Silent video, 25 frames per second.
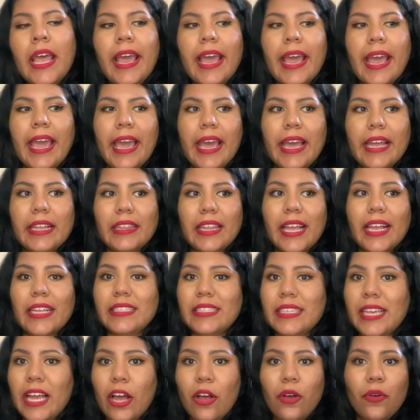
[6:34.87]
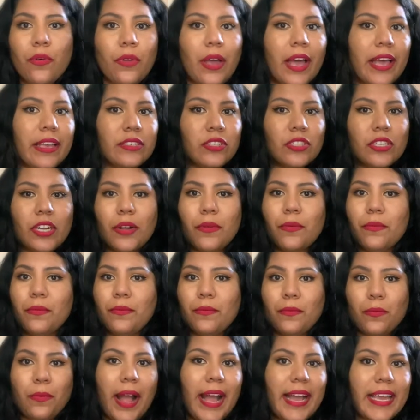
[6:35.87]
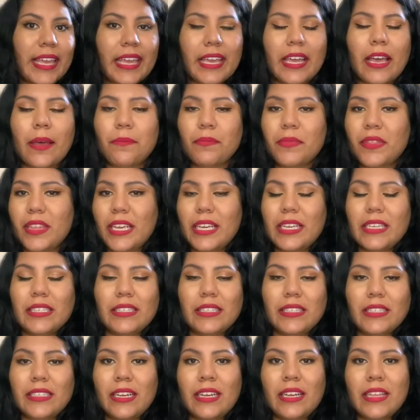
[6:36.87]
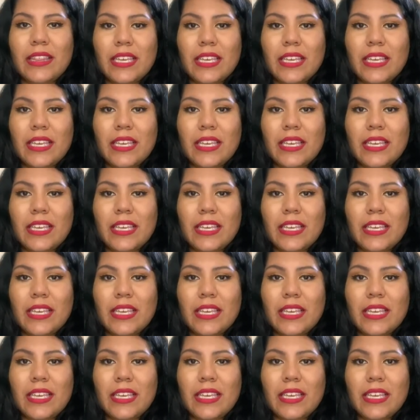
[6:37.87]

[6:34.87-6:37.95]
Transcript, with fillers: And that's how I start racking up these